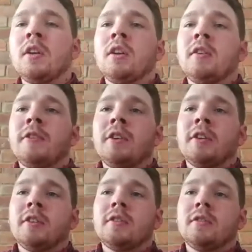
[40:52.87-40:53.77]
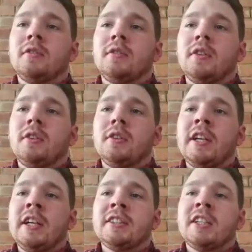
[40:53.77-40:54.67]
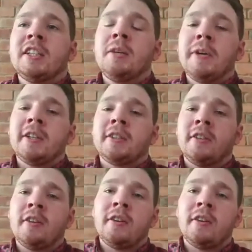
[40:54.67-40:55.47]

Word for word: for an NT person,